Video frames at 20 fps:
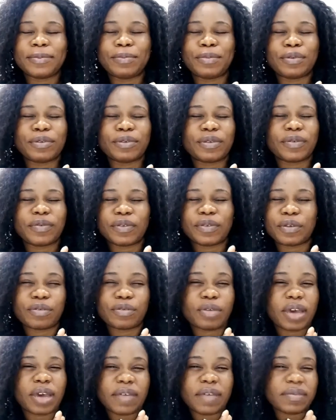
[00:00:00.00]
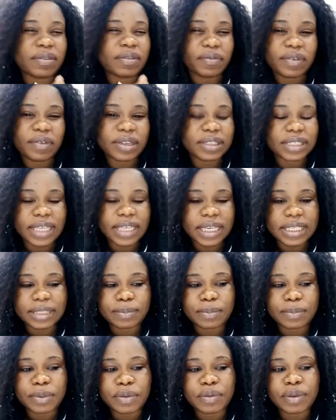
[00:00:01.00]
both of you have different
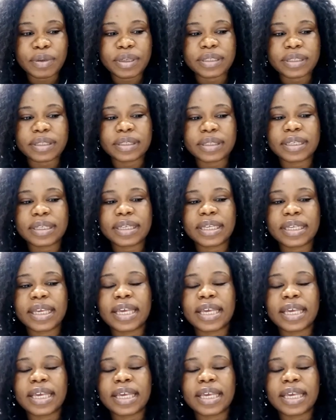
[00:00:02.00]
experience,